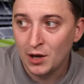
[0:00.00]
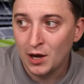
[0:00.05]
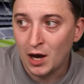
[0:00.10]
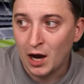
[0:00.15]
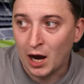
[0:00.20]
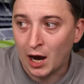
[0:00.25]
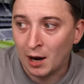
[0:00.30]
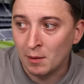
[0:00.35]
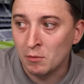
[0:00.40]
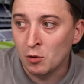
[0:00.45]

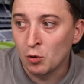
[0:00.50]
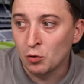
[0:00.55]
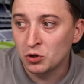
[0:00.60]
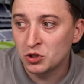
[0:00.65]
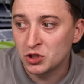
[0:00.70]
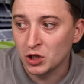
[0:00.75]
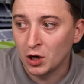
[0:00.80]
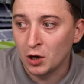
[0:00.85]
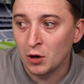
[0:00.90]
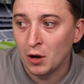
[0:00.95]
I'm
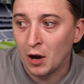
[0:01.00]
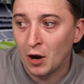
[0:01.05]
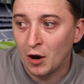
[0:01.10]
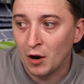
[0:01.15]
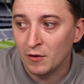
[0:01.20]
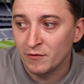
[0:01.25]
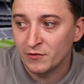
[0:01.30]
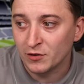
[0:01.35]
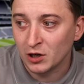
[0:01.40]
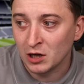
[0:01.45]
also
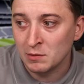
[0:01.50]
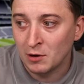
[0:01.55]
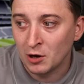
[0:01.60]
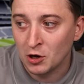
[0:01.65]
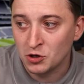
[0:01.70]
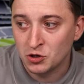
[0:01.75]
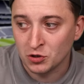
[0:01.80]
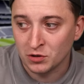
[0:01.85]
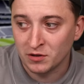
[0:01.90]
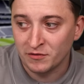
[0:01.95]
very much
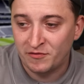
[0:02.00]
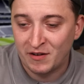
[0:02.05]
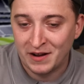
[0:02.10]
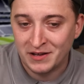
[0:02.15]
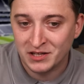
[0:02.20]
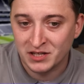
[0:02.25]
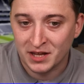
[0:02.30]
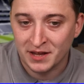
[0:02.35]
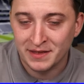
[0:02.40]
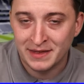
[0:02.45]
on the fence
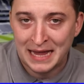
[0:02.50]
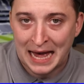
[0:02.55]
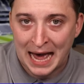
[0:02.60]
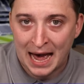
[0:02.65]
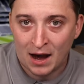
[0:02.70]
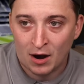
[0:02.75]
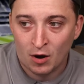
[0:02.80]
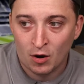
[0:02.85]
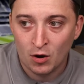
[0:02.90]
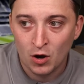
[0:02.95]
that
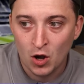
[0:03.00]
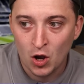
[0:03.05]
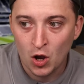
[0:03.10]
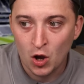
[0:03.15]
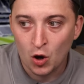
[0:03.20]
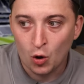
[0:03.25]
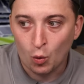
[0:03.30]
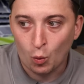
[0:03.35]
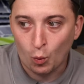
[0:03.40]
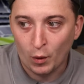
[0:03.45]
now
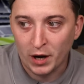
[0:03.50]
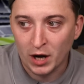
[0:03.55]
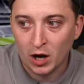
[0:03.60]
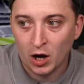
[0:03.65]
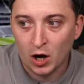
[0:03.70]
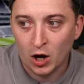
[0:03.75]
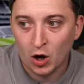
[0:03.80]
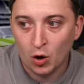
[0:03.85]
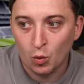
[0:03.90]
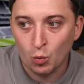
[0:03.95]
we
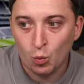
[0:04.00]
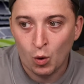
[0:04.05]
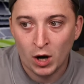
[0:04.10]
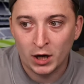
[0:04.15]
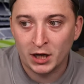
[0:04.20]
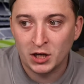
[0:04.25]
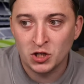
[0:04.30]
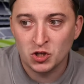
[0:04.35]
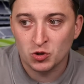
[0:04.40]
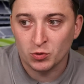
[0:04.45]
are one
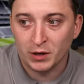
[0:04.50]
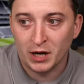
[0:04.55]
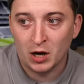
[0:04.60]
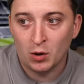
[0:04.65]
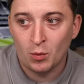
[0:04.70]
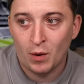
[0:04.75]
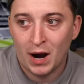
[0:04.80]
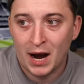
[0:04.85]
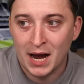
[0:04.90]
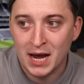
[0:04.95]
injury
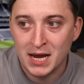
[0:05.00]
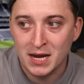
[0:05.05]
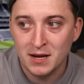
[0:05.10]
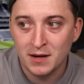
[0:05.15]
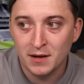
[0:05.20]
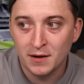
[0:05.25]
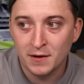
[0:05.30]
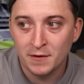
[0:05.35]
away